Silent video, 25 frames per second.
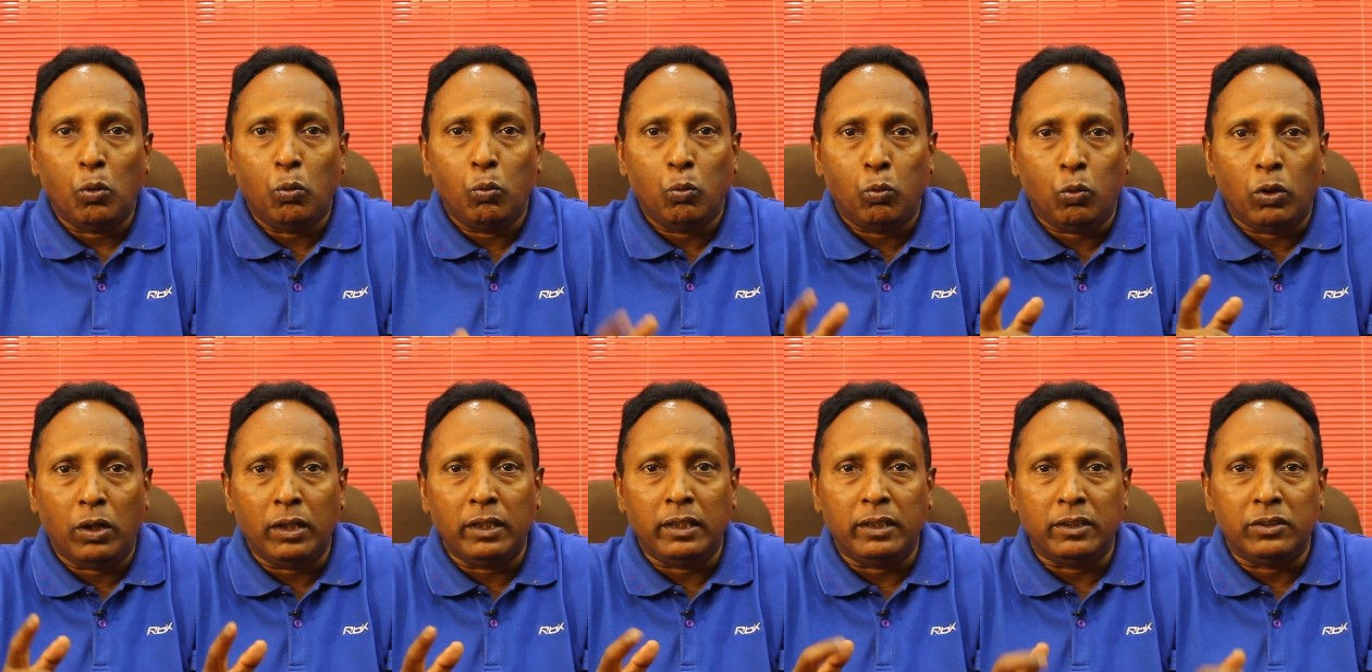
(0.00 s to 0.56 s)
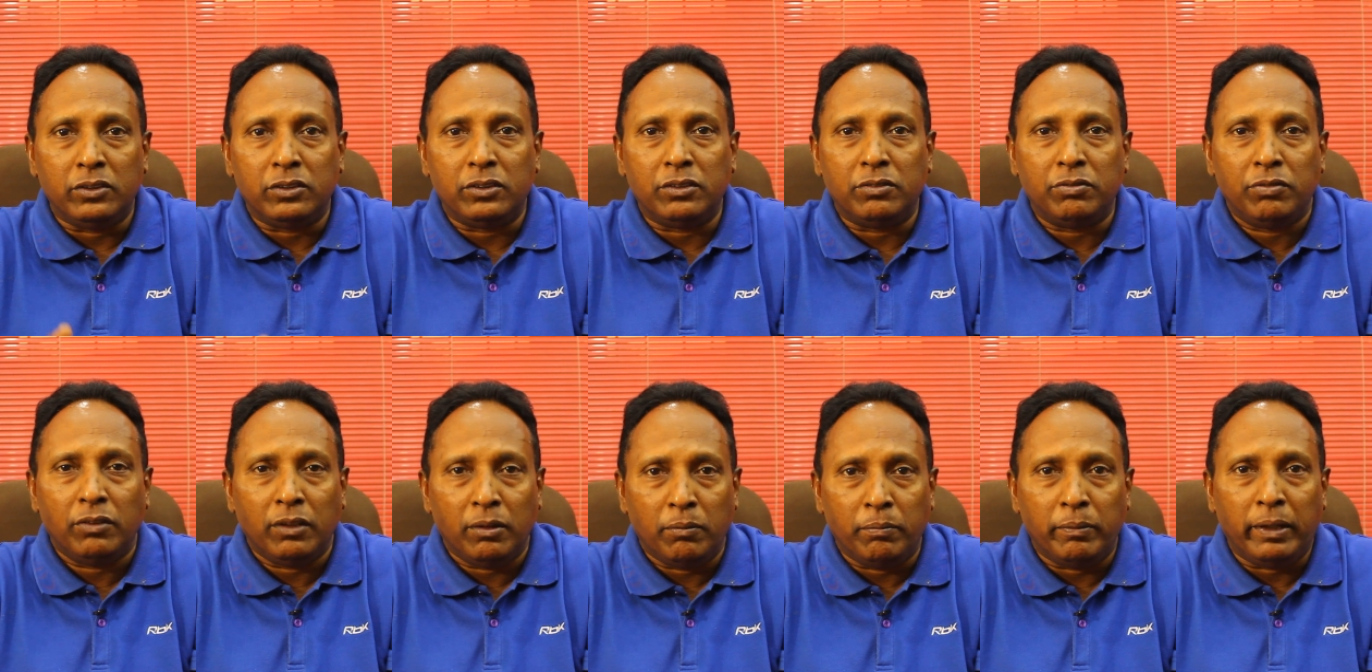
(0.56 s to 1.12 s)
One is
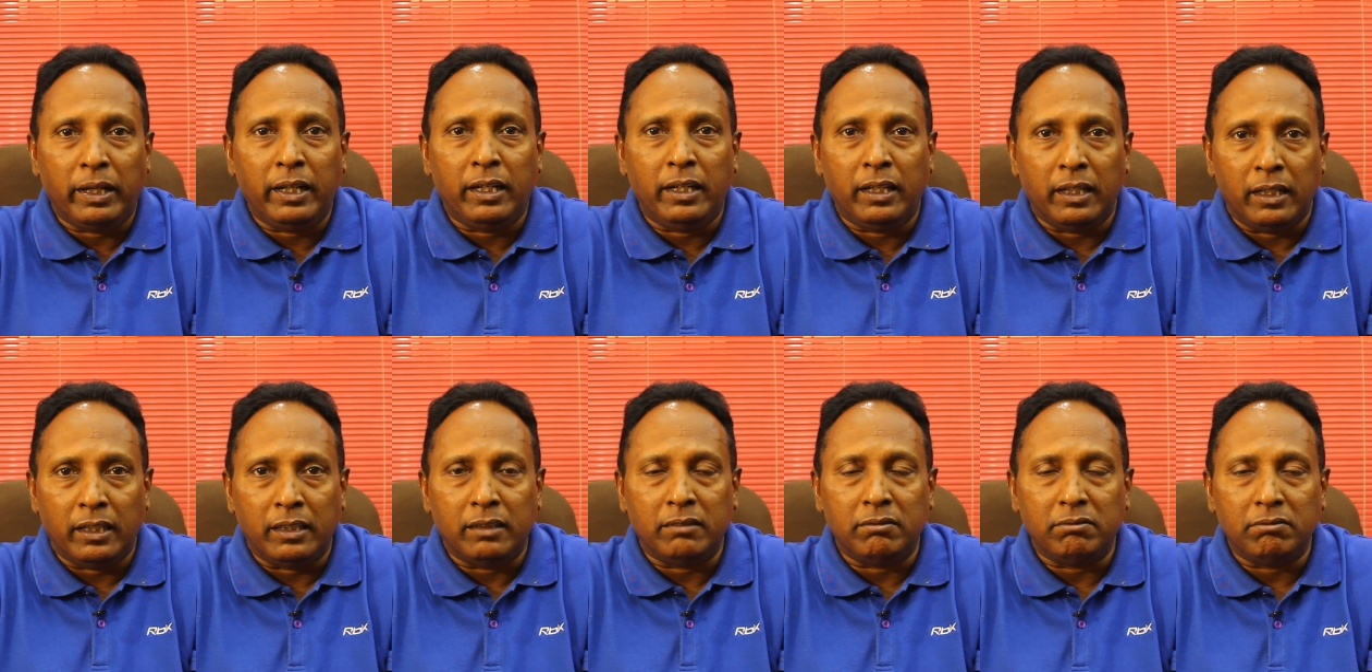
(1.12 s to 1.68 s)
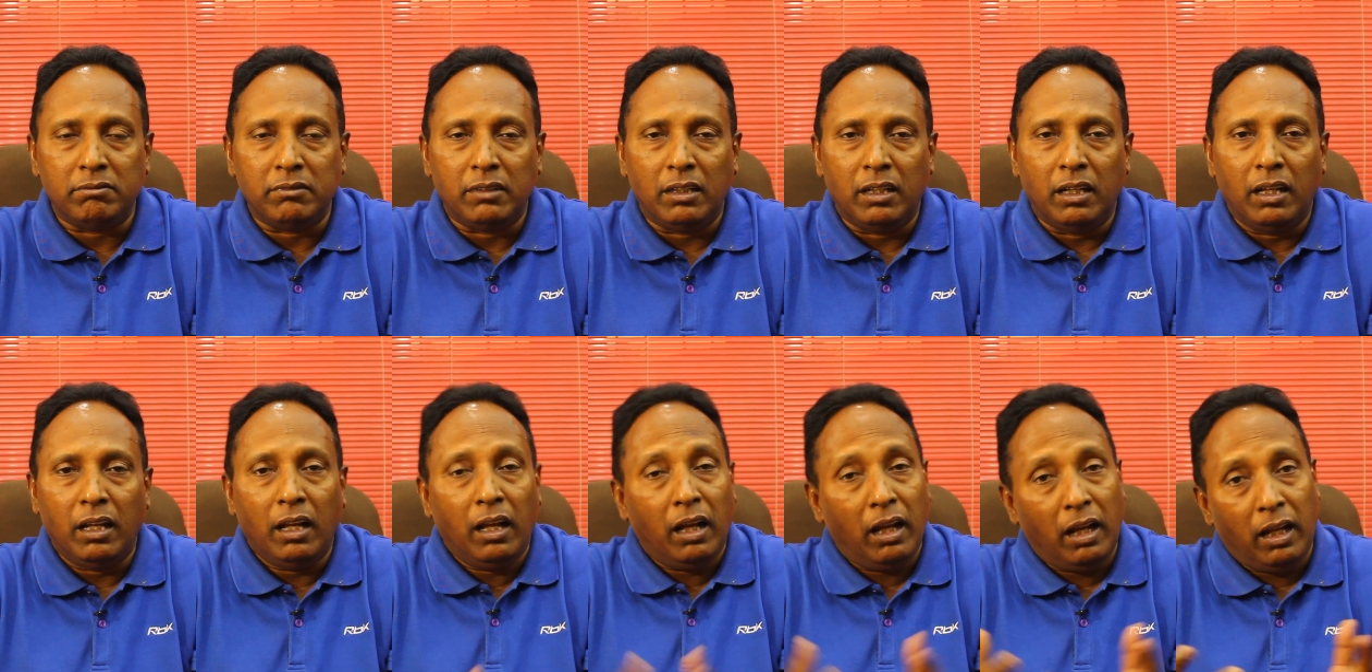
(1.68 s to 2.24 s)
filmmaking,
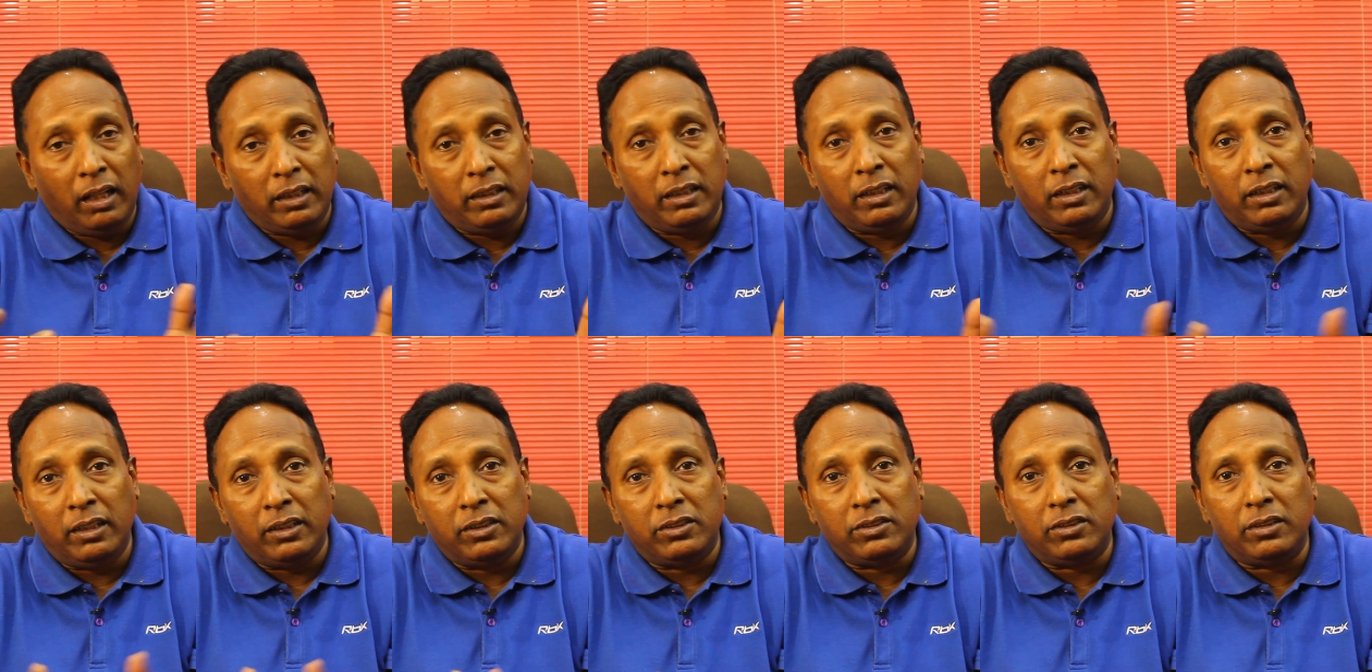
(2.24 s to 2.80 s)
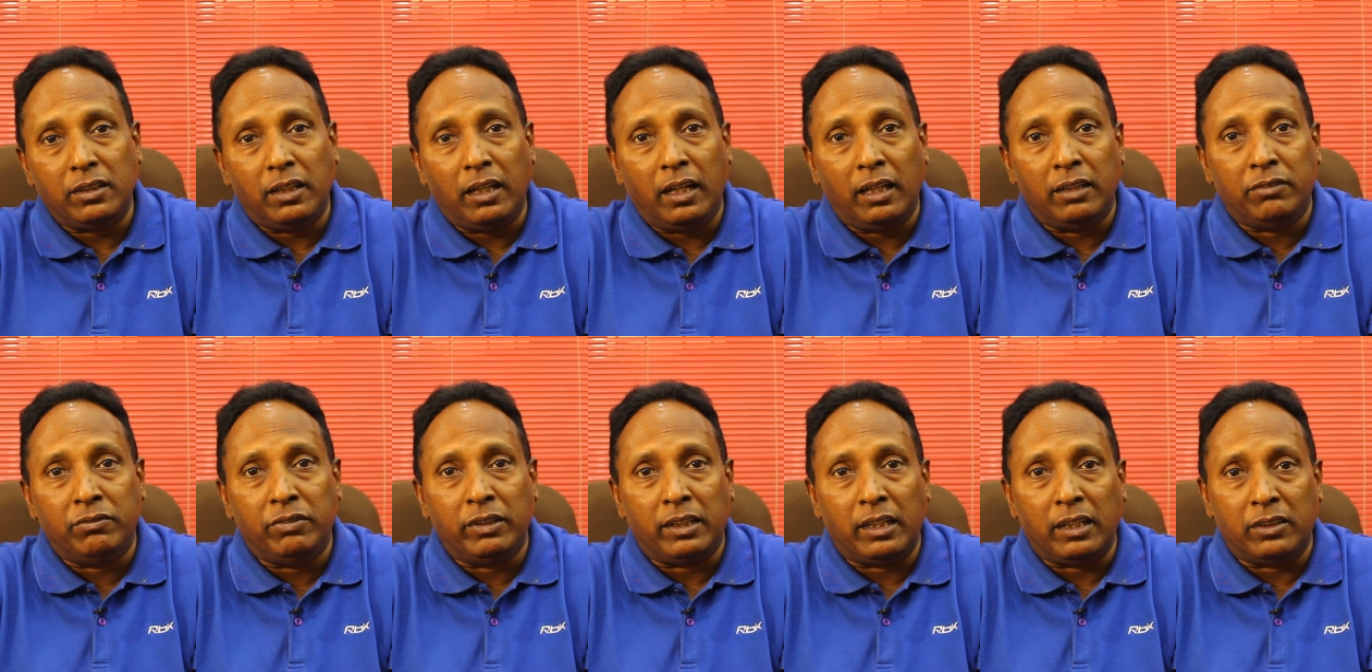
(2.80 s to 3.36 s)
other is
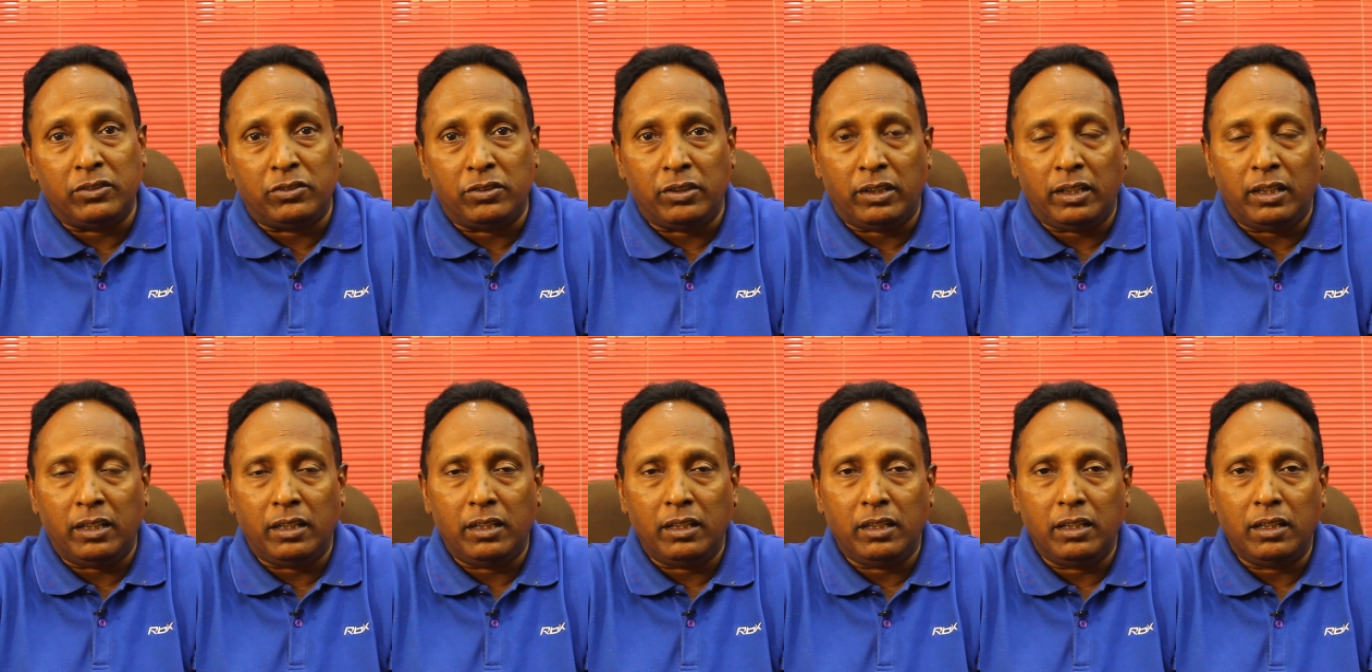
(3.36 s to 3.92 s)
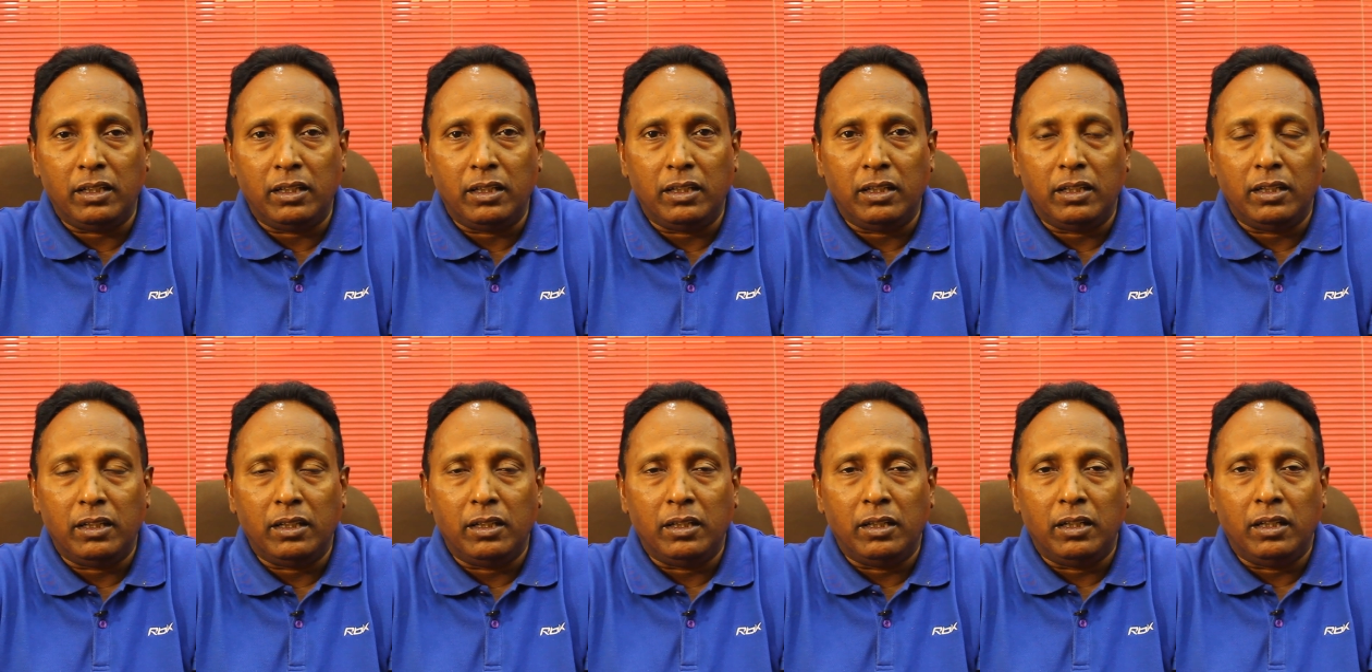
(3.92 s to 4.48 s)
advocacy.
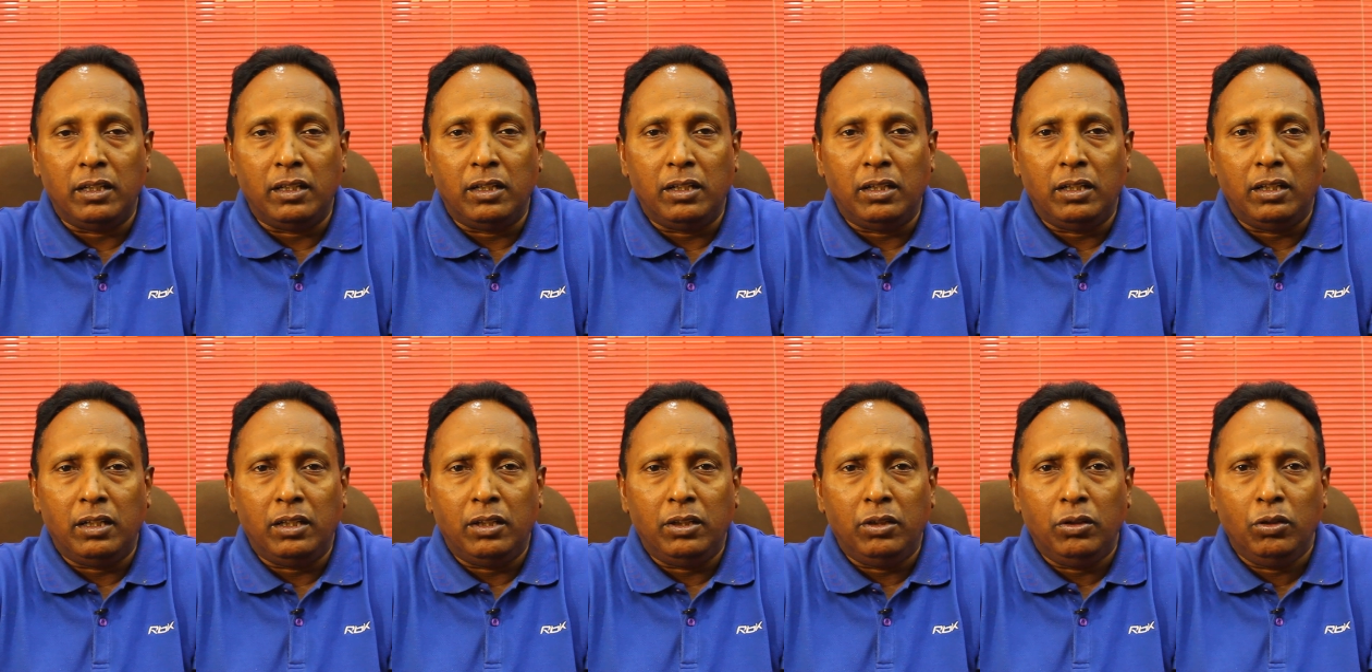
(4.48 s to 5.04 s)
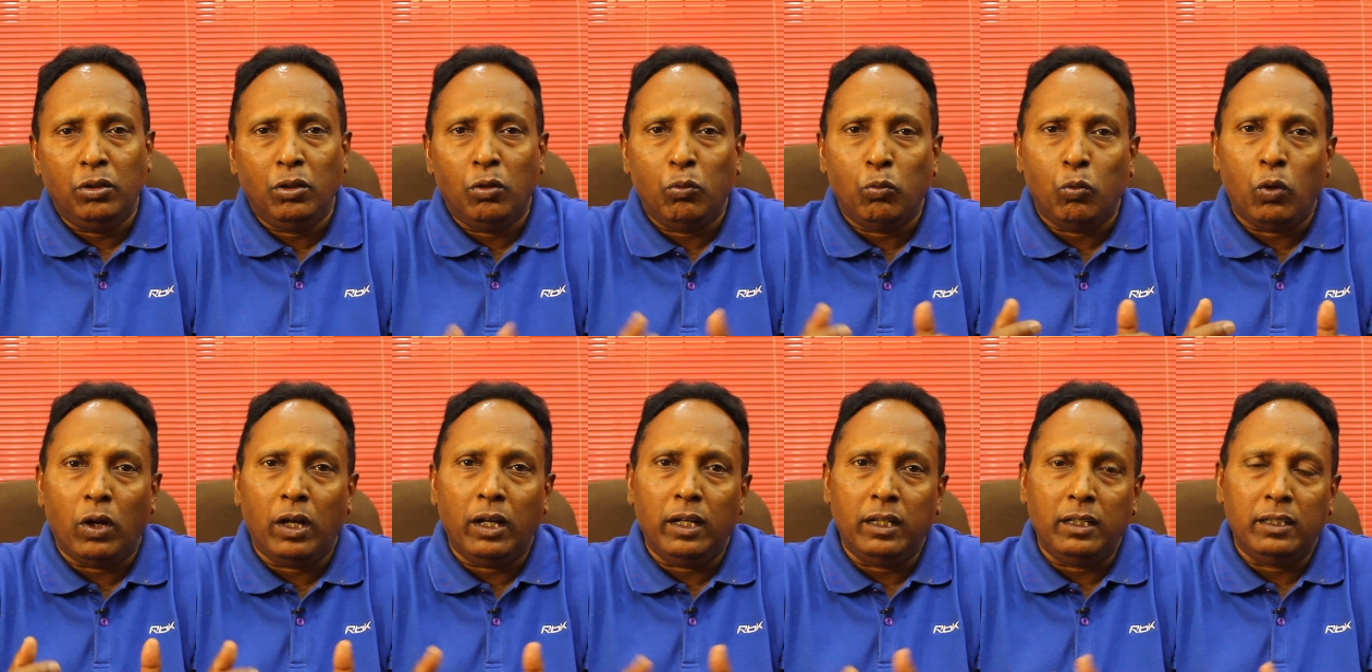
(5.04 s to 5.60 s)
You know
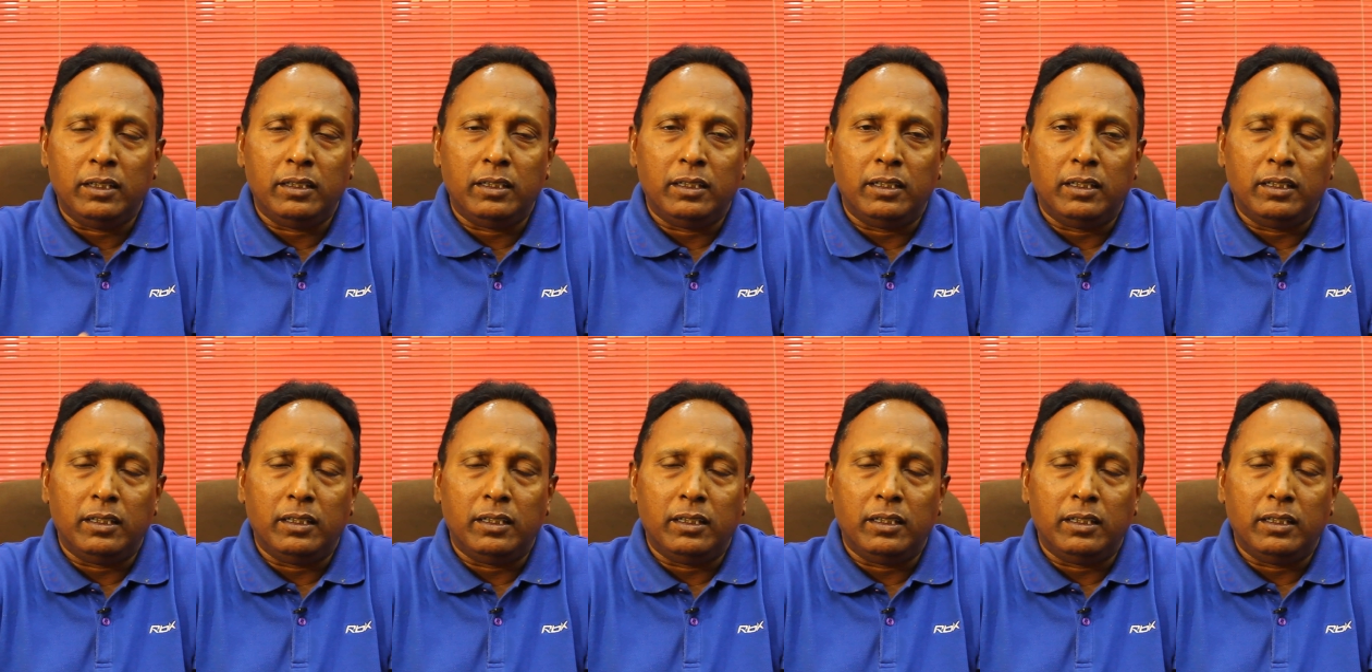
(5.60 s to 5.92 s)
why?